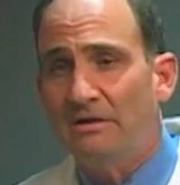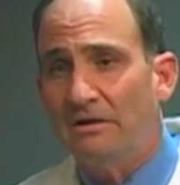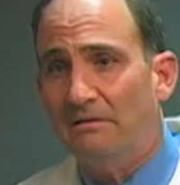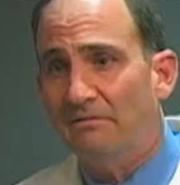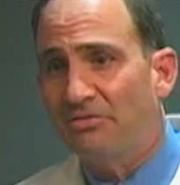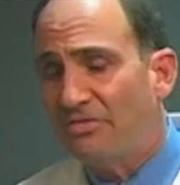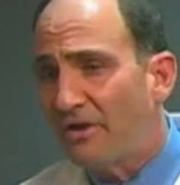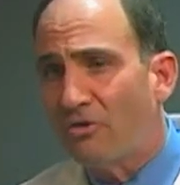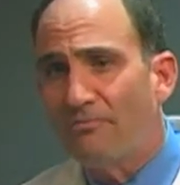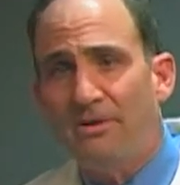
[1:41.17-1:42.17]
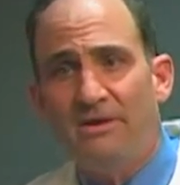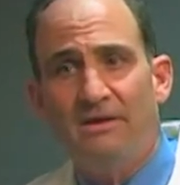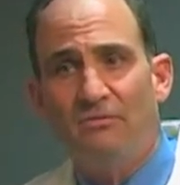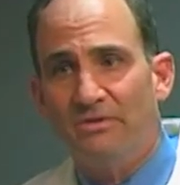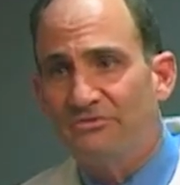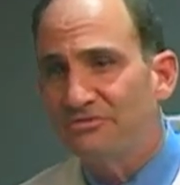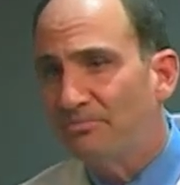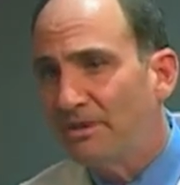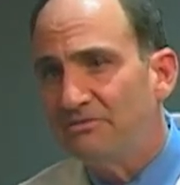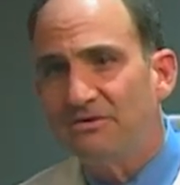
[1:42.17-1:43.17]
therapy, with
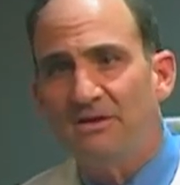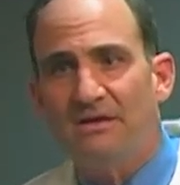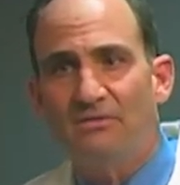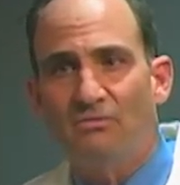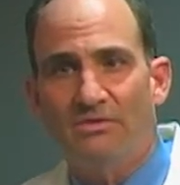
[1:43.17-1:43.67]
splinting,